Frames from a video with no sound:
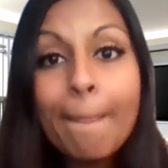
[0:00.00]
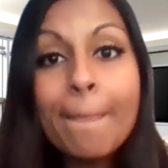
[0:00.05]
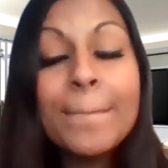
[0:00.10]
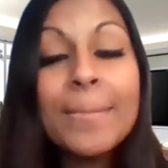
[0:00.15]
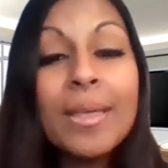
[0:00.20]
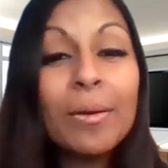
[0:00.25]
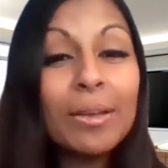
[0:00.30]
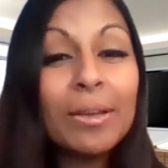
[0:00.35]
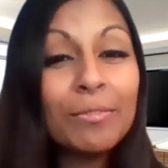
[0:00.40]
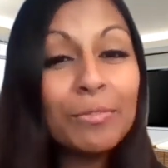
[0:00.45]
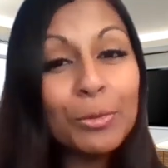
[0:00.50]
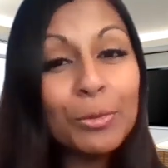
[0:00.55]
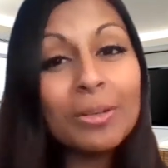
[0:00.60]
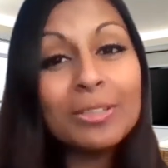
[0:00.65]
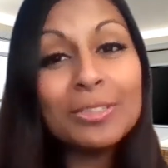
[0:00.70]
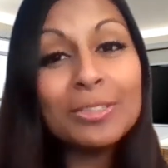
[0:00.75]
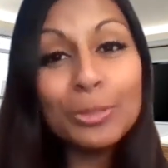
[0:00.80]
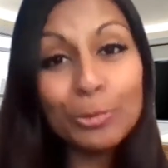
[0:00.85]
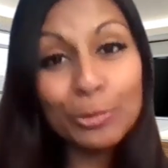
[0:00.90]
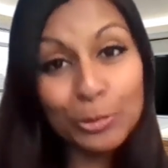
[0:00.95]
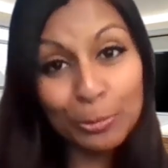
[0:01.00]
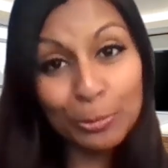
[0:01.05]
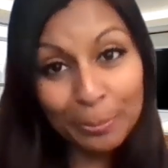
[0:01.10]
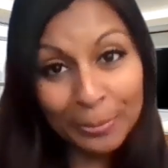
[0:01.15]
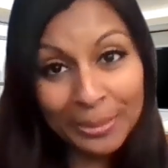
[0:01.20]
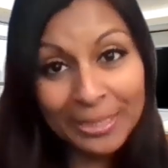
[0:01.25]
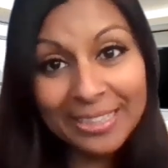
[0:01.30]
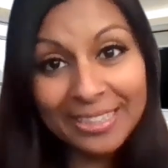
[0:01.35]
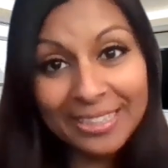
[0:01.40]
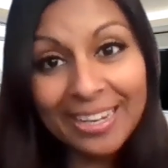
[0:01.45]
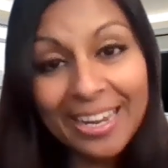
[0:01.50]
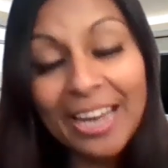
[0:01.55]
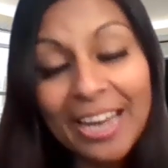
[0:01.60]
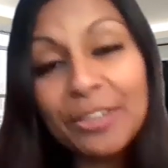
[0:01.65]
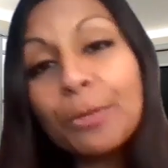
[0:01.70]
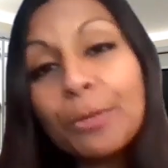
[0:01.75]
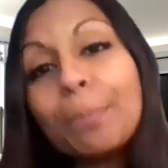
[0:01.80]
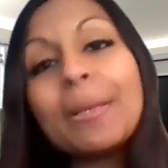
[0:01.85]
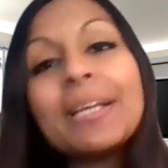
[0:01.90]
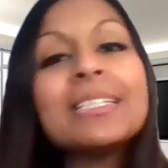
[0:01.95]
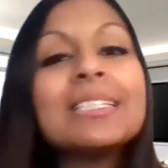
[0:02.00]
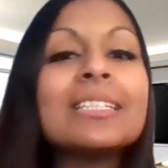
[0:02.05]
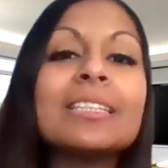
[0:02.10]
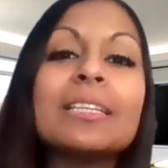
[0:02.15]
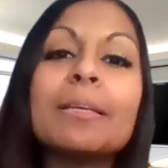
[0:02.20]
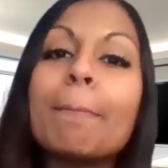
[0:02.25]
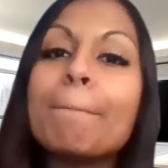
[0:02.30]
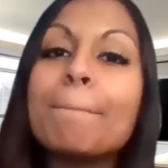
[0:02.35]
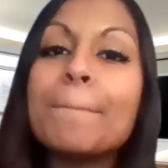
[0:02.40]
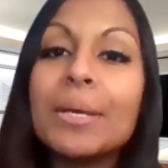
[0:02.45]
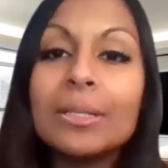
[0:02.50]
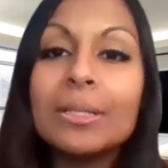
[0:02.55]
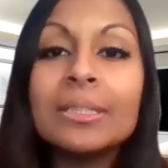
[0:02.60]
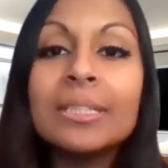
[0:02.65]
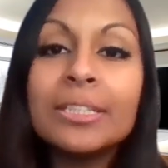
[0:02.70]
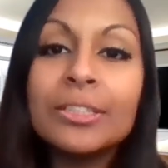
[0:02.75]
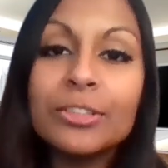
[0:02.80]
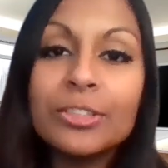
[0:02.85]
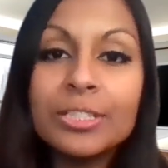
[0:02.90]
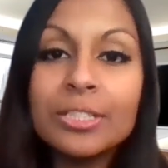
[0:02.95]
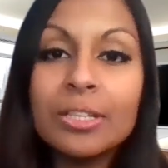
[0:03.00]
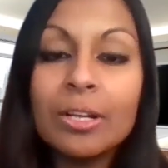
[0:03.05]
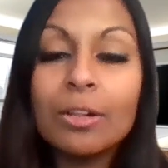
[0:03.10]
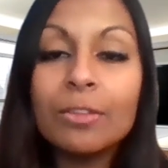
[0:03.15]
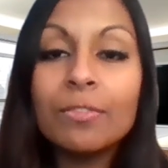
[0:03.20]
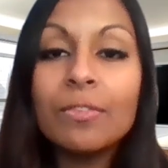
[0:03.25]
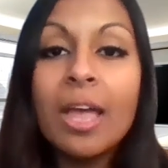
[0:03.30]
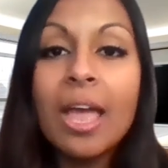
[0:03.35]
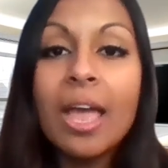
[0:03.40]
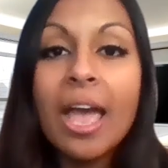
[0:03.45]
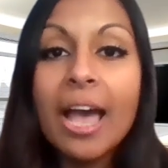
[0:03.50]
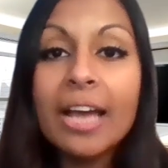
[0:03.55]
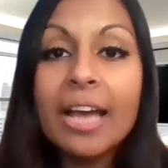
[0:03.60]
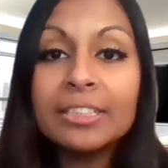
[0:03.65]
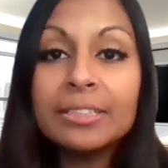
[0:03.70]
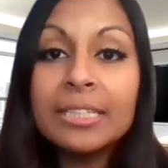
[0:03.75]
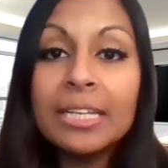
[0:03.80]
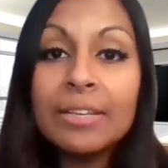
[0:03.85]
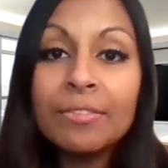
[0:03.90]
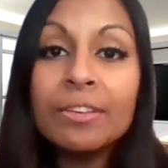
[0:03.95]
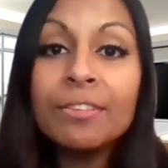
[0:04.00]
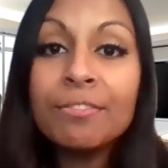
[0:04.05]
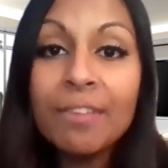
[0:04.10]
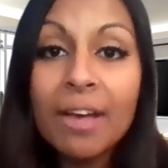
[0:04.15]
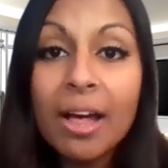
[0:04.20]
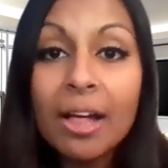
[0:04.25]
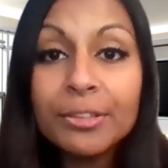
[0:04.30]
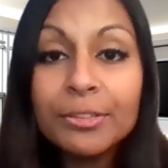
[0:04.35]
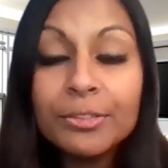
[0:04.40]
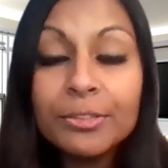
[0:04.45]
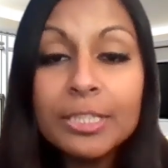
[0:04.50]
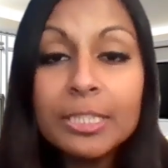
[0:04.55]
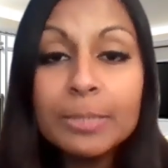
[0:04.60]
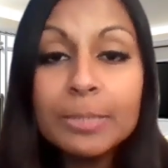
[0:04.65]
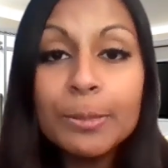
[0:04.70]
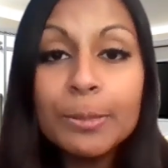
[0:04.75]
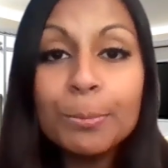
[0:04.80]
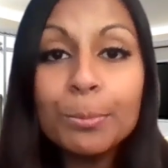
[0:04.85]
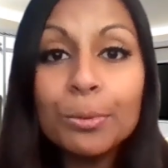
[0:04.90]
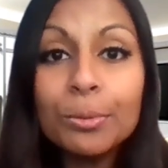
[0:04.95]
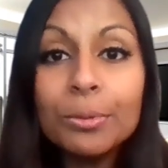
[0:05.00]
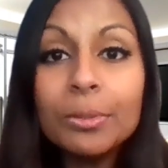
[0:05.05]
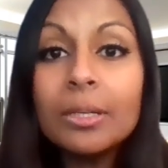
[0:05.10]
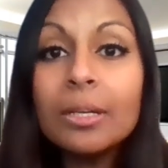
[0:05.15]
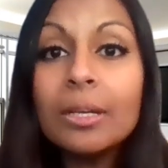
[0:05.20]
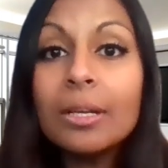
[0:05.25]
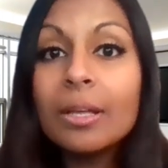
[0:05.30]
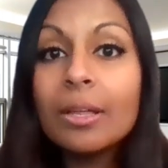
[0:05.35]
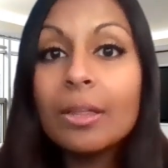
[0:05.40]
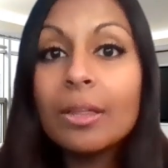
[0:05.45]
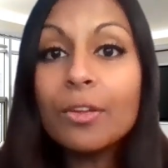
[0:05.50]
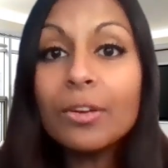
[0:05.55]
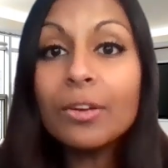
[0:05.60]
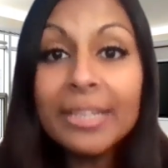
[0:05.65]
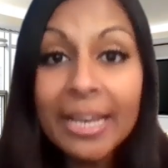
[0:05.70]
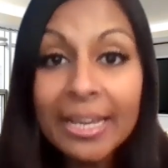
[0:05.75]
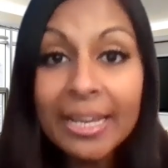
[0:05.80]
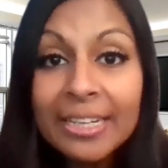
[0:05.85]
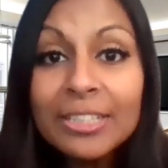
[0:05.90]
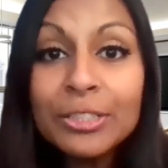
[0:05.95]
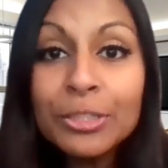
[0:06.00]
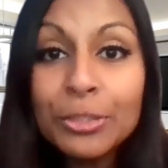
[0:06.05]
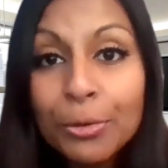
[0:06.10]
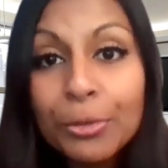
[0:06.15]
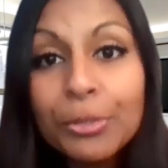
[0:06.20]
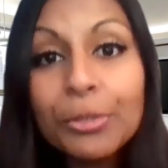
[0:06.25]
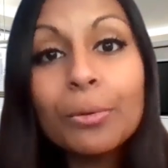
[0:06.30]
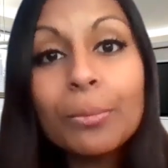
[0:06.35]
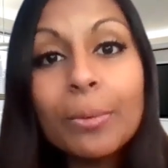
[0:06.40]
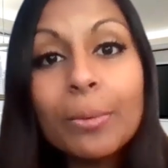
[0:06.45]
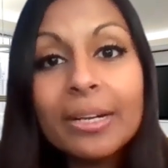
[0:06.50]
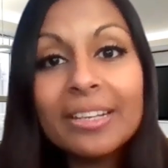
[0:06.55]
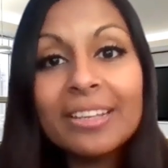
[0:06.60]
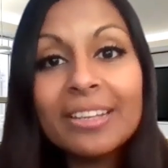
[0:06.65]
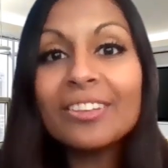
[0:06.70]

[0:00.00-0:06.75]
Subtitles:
Now, if you're on social media and you're basically building yourself and giving value to these people, they're getting to know you already.